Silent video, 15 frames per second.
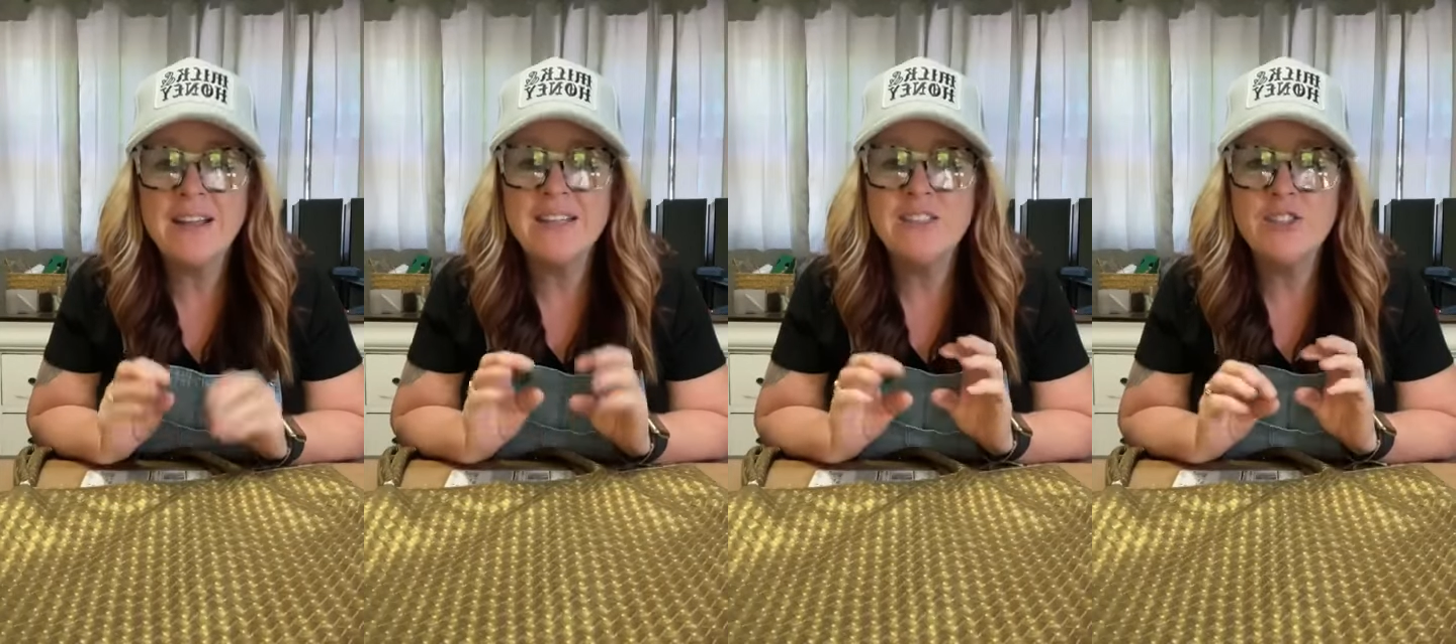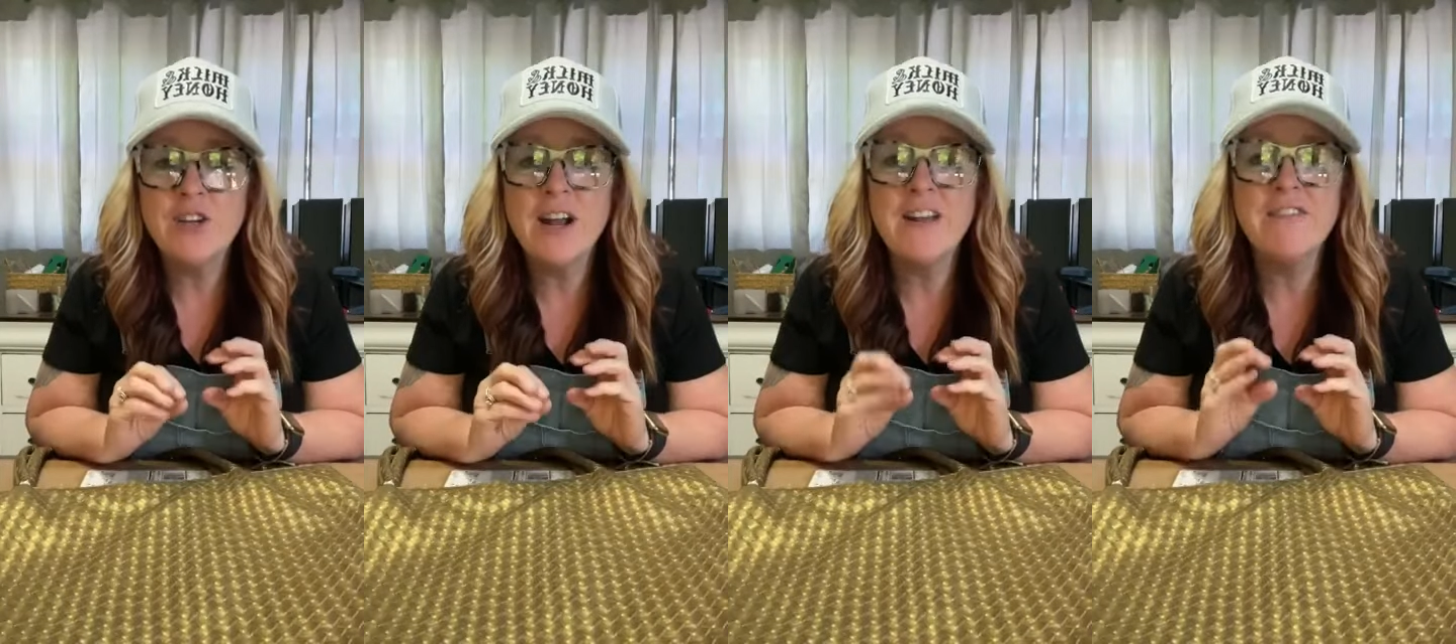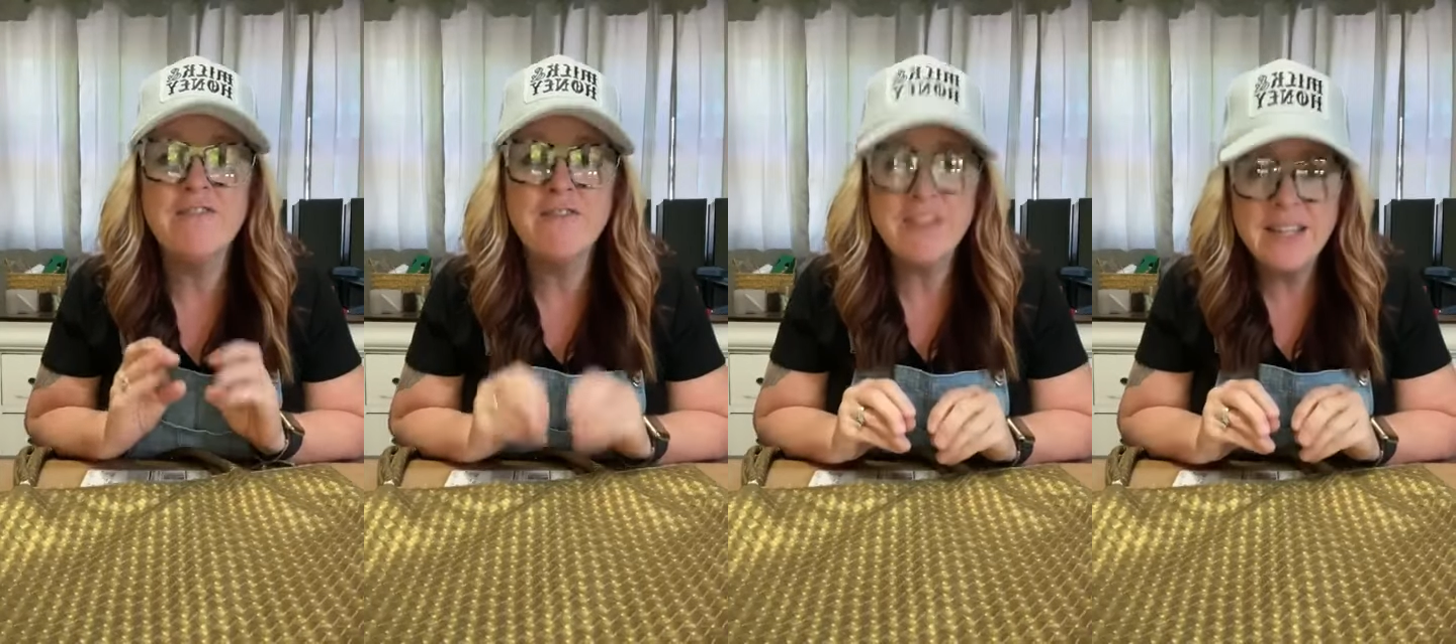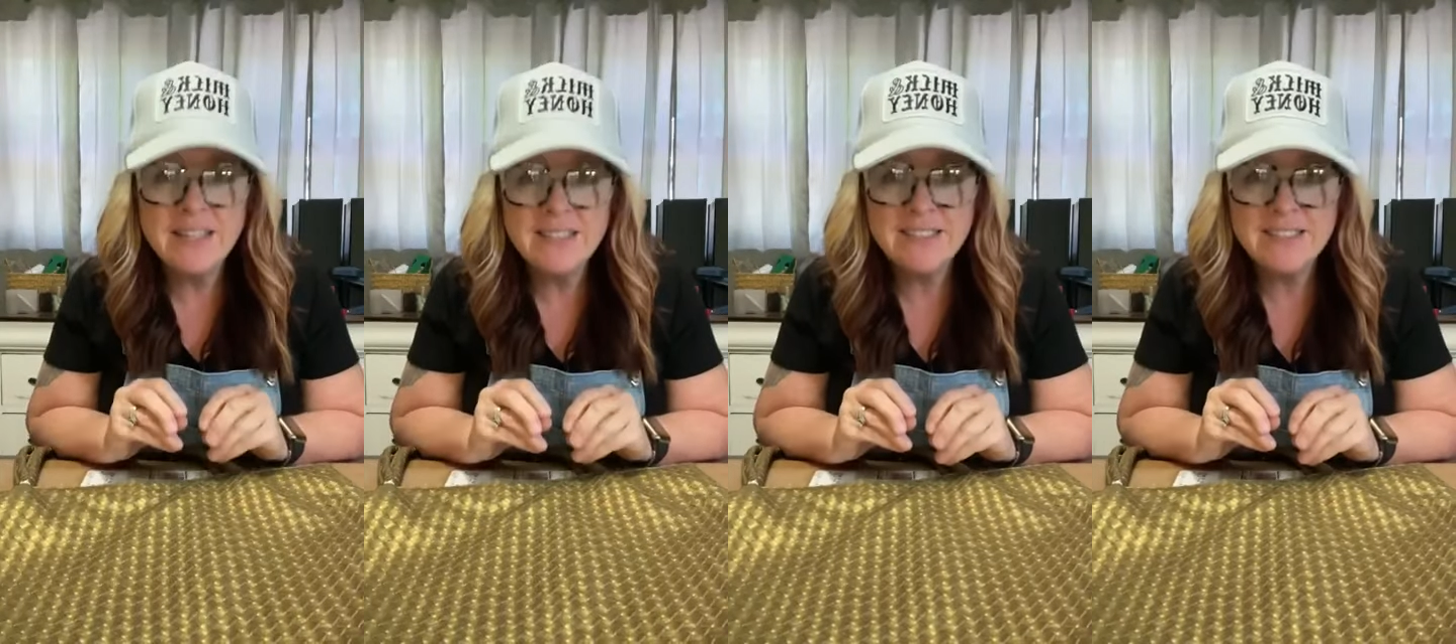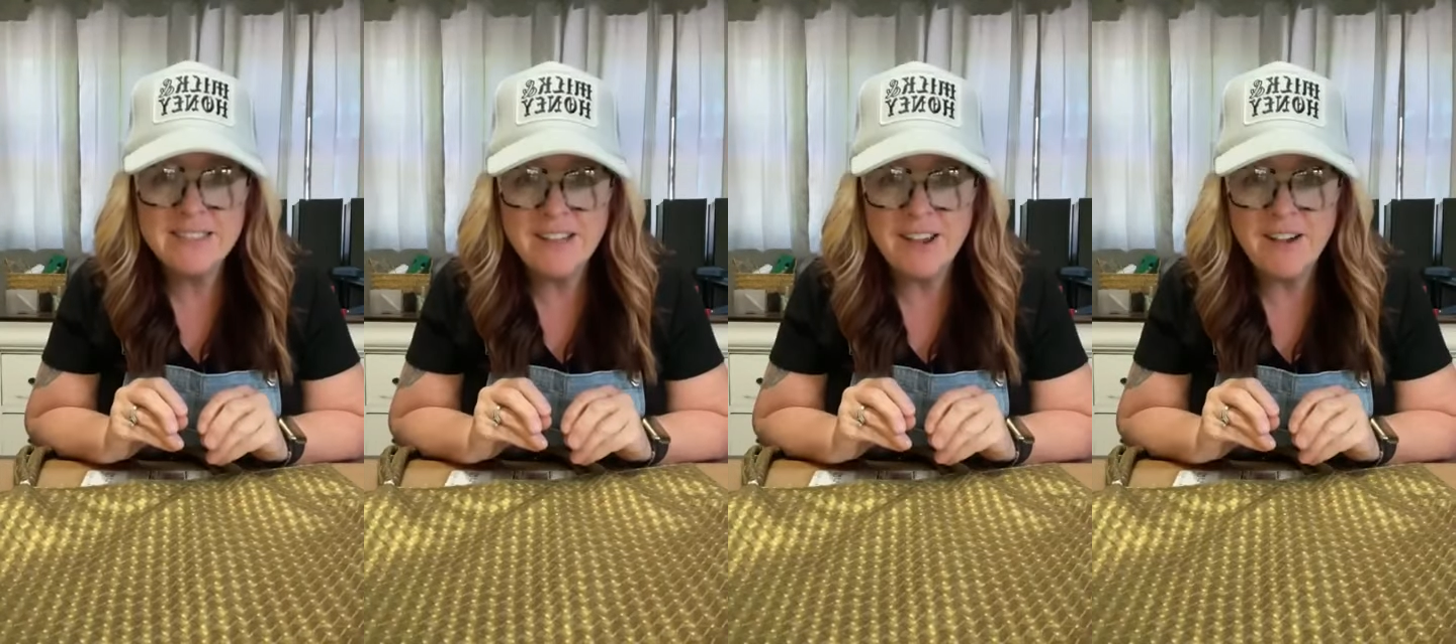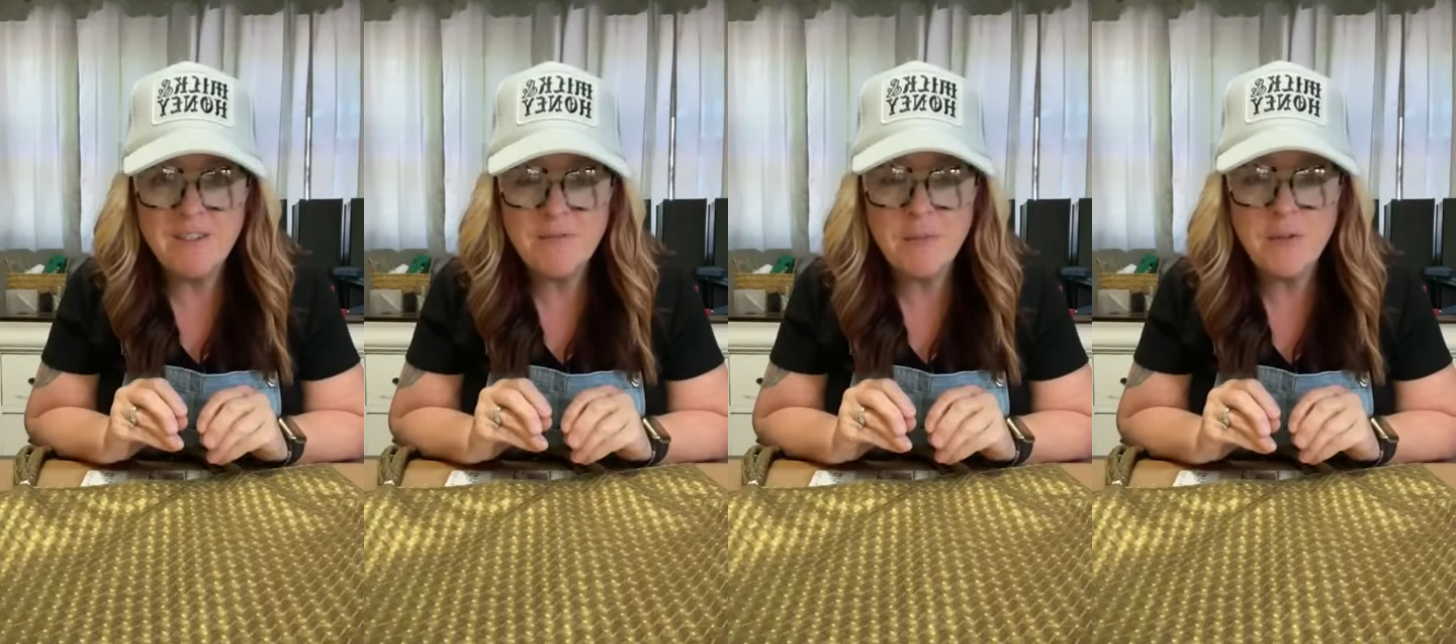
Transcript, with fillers: Let's try to fix stuff